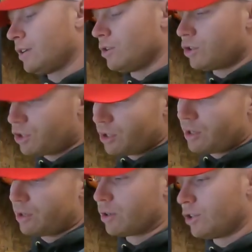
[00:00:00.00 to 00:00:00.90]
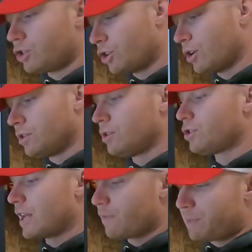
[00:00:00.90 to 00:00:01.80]
You should or you shouldn't. You
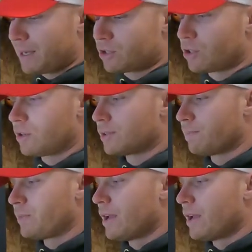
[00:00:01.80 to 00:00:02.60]
should have pictures.